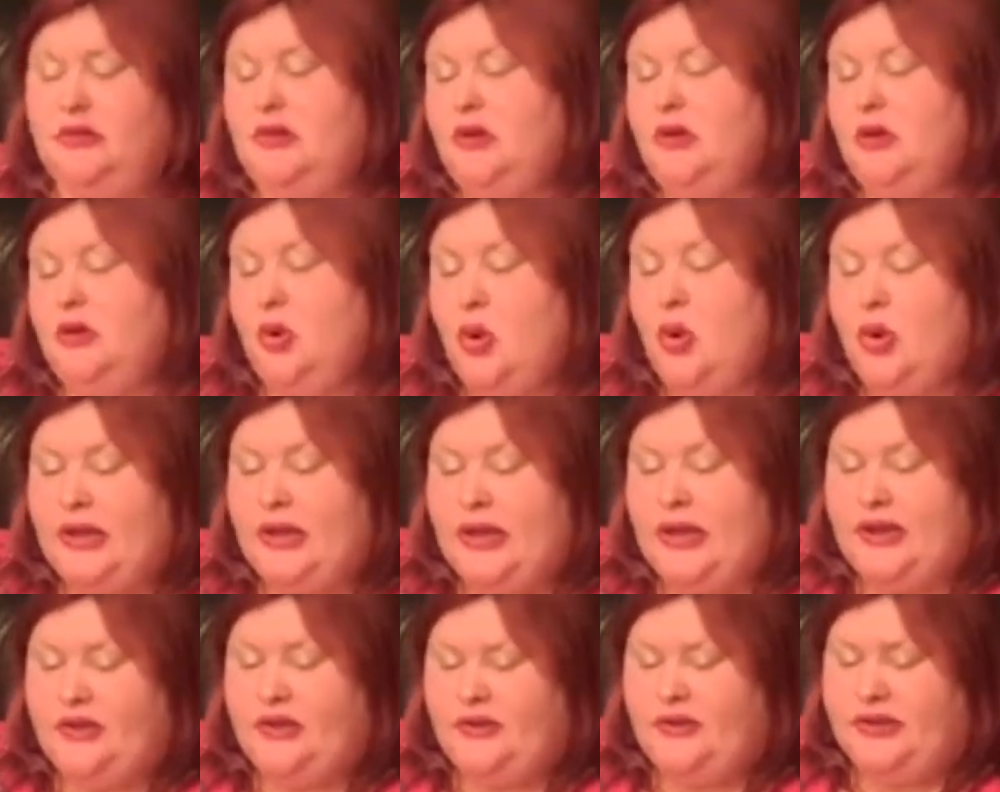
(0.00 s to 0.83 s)

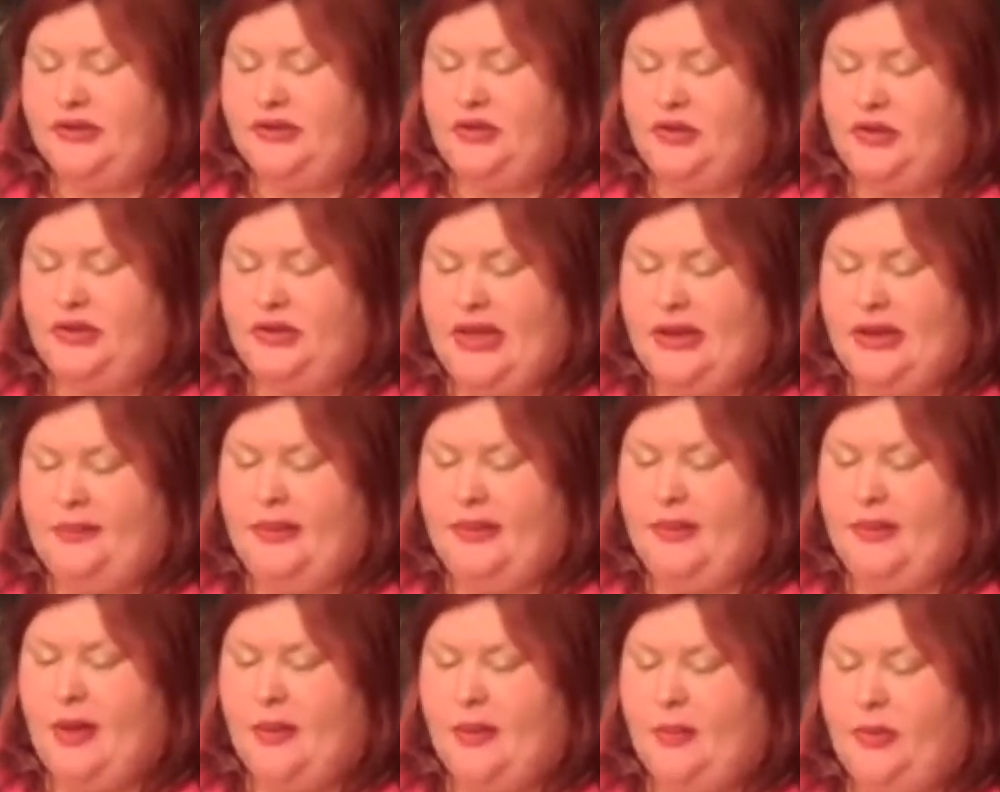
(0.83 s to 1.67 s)
Coraline directed her light
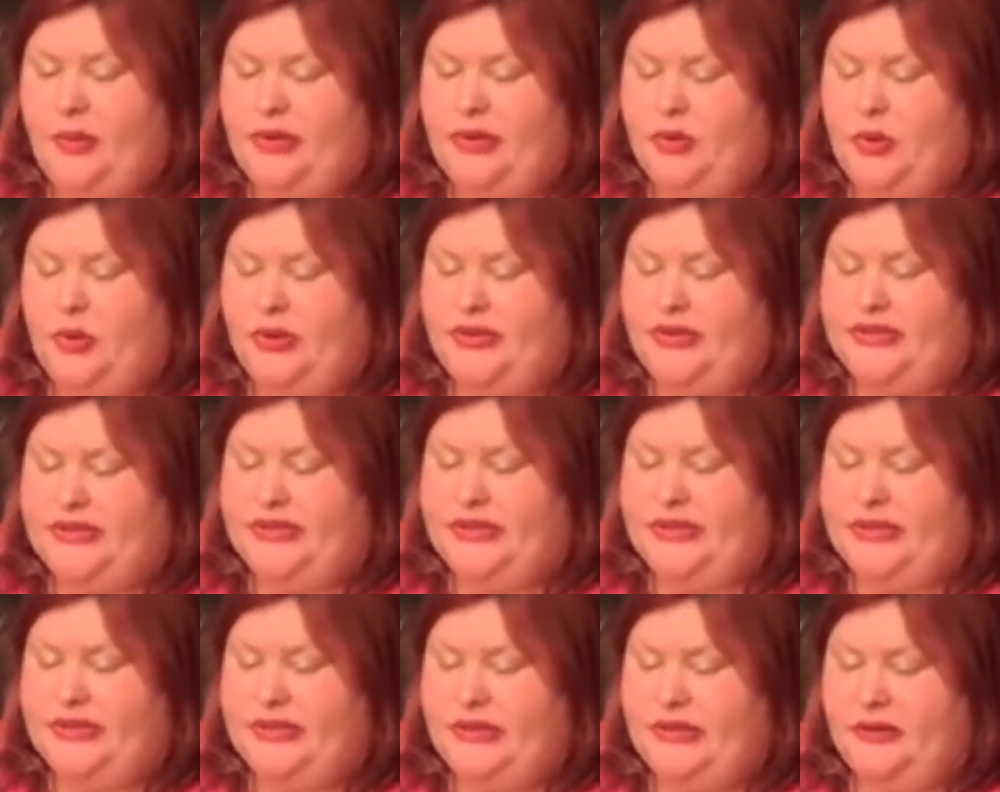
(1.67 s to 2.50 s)
beam upward toward the
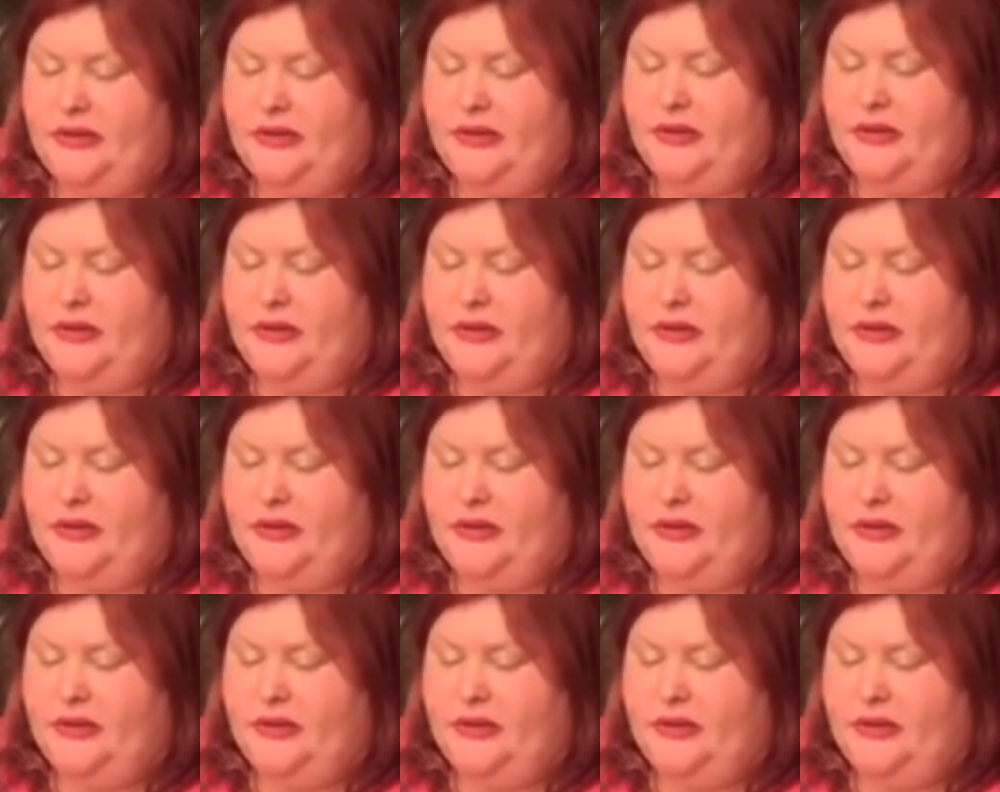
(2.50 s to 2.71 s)
ceiling.